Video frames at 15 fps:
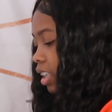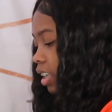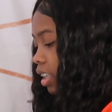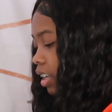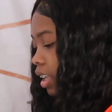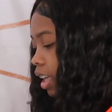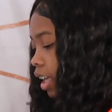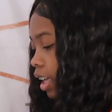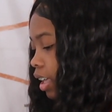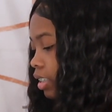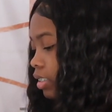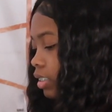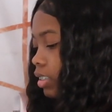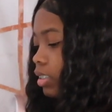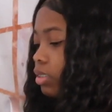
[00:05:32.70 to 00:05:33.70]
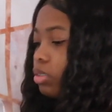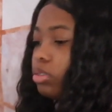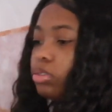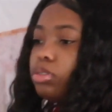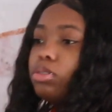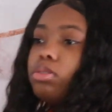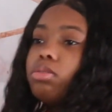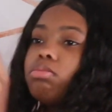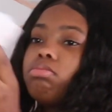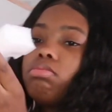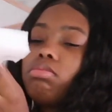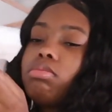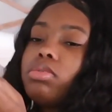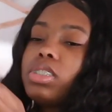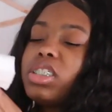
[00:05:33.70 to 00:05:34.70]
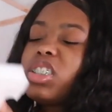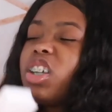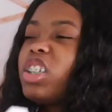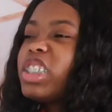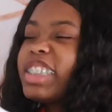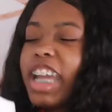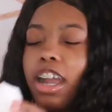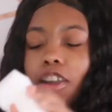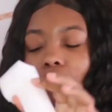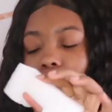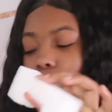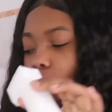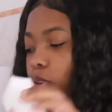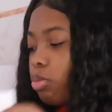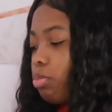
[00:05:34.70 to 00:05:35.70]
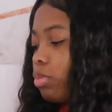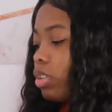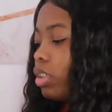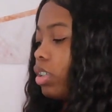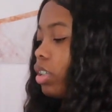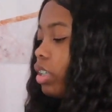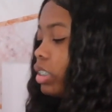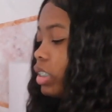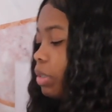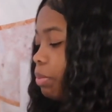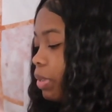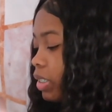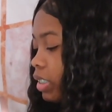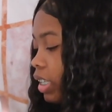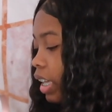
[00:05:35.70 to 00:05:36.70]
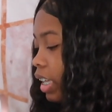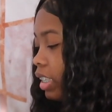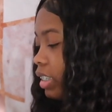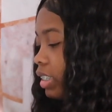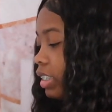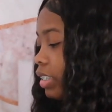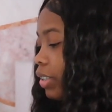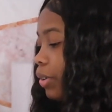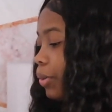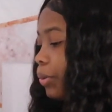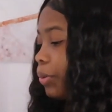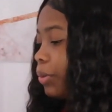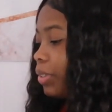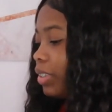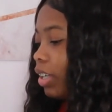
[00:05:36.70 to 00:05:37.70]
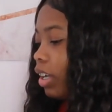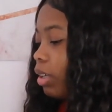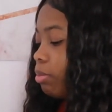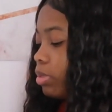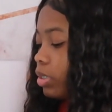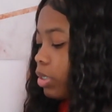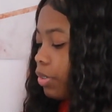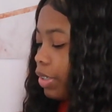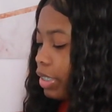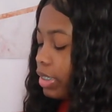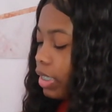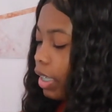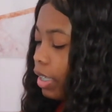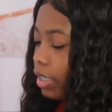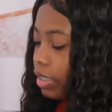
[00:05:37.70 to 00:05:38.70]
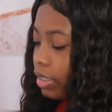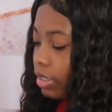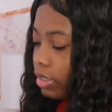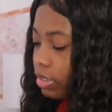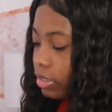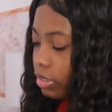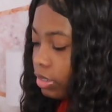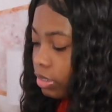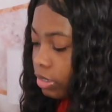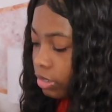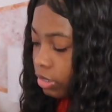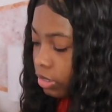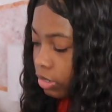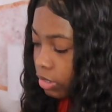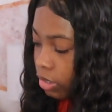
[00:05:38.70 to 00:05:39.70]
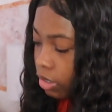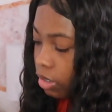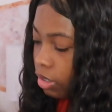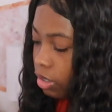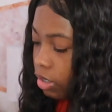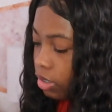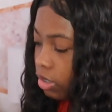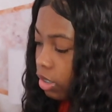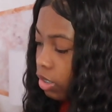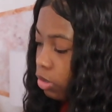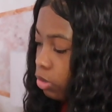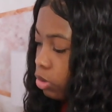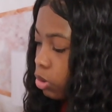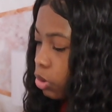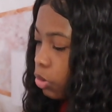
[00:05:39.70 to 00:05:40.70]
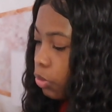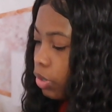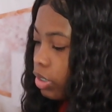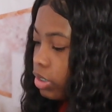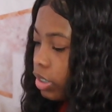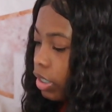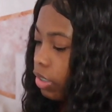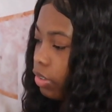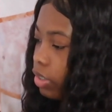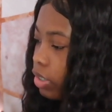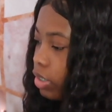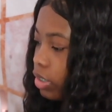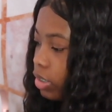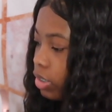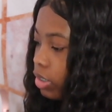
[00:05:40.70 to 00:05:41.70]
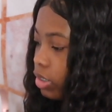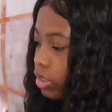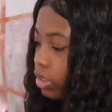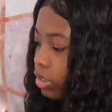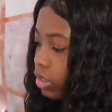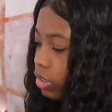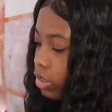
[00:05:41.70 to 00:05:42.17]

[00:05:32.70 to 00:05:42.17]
And it has this little styrofoam to protect it. Oh, y'all, I'm so excited. These are little storage areas.